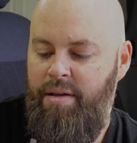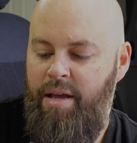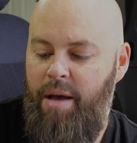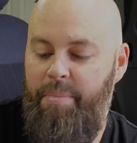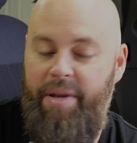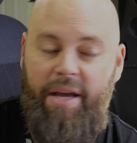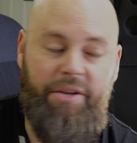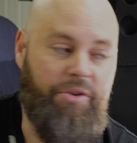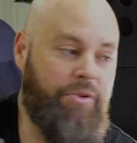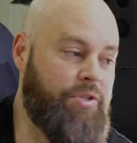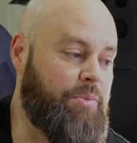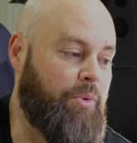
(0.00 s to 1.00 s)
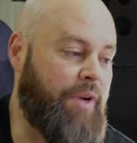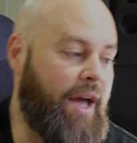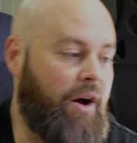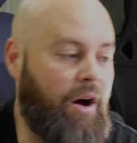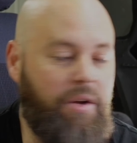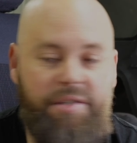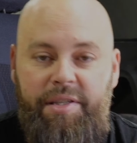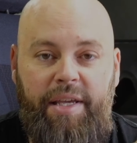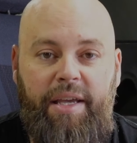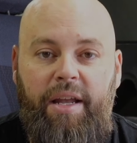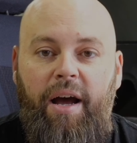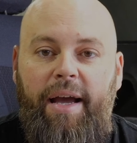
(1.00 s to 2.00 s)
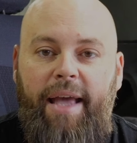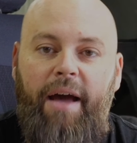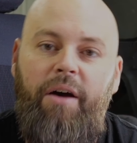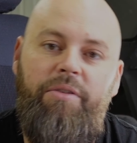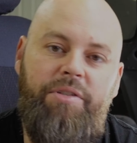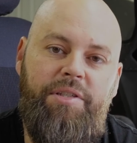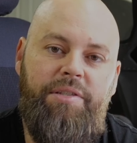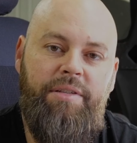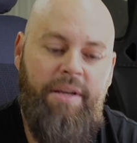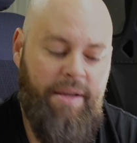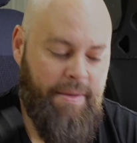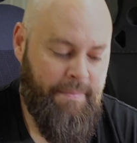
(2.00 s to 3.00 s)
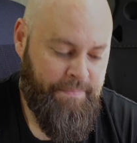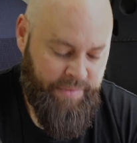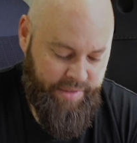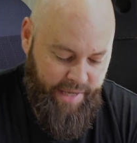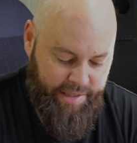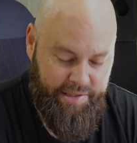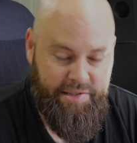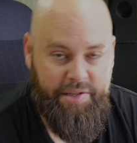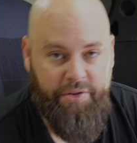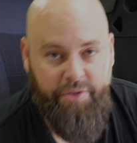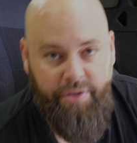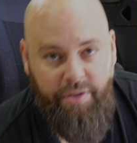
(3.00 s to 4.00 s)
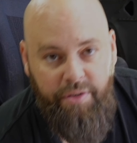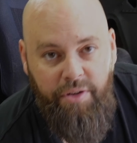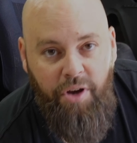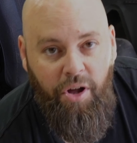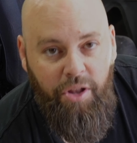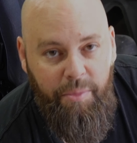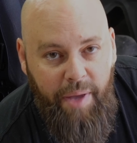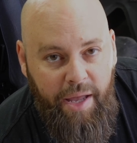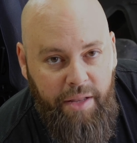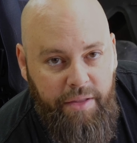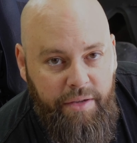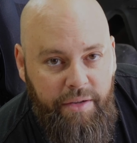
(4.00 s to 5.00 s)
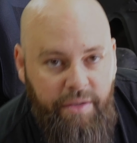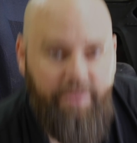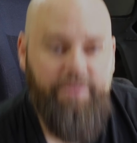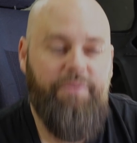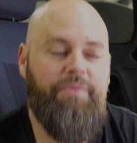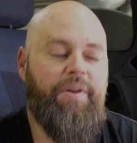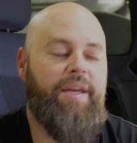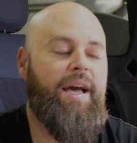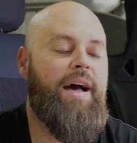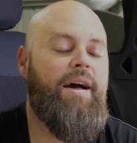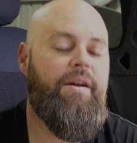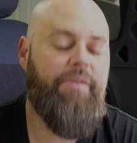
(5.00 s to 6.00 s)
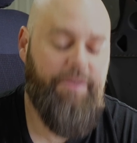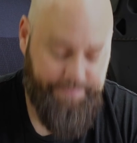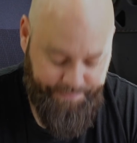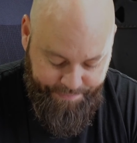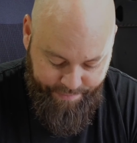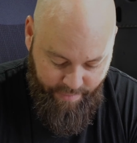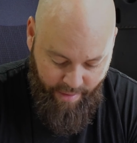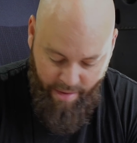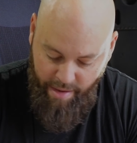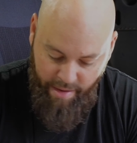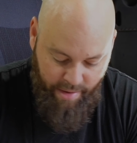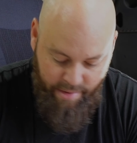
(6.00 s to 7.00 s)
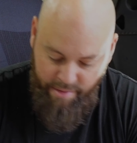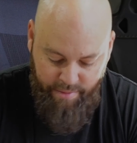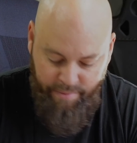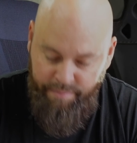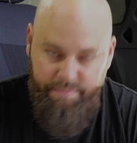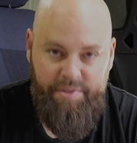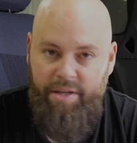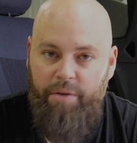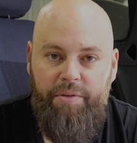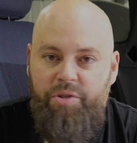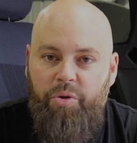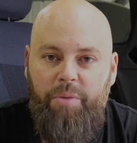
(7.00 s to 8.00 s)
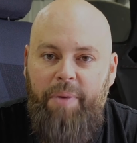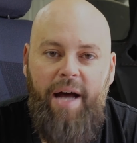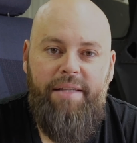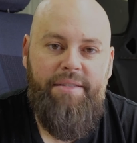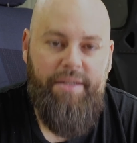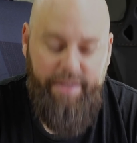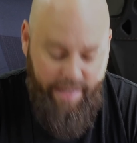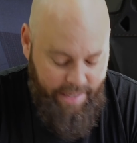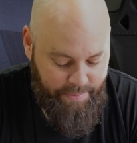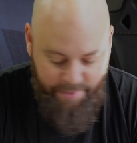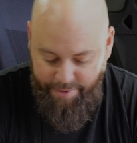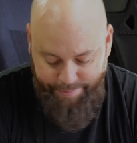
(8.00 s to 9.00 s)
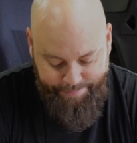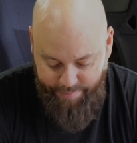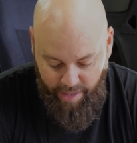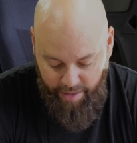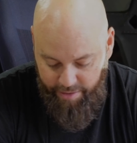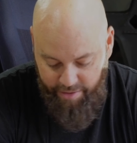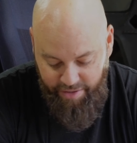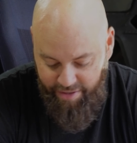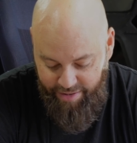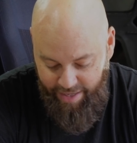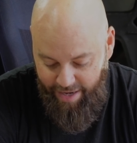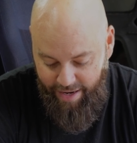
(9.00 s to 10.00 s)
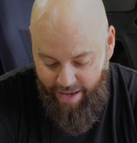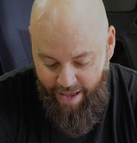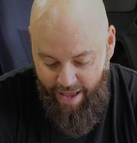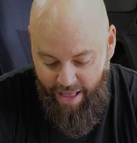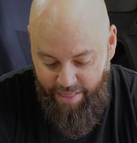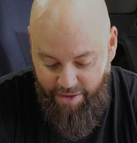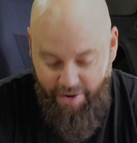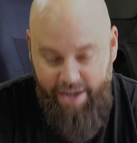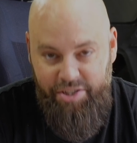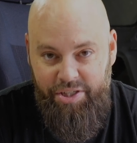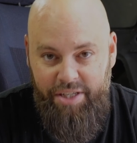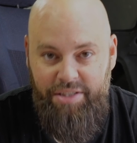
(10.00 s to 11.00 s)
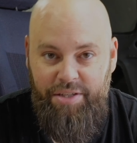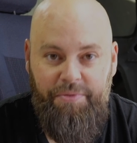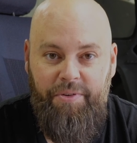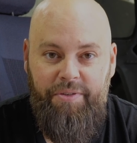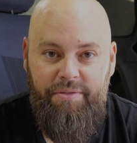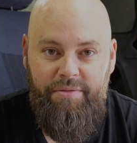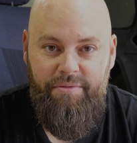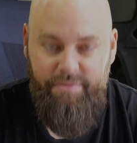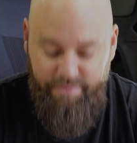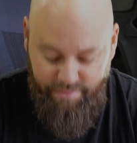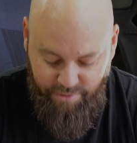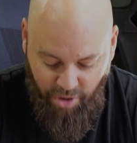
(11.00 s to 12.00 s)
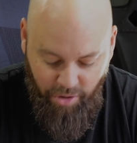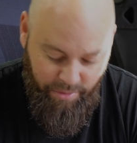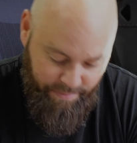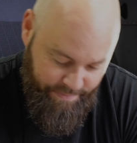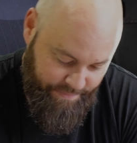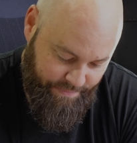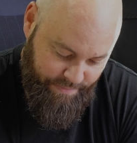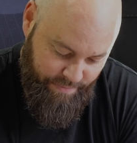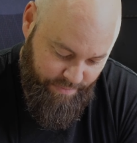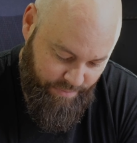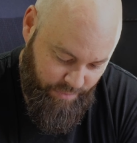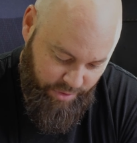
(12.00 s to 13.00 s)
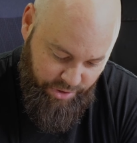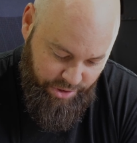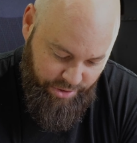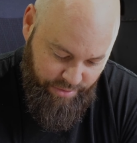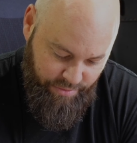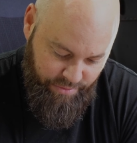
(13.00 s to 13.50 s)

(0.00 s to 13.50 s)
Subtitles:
a bit unusable. Now I was thinking, okay, I'll just take the steering column out of the VR and salvage all the parts that I need, but no, they're actually a different column, which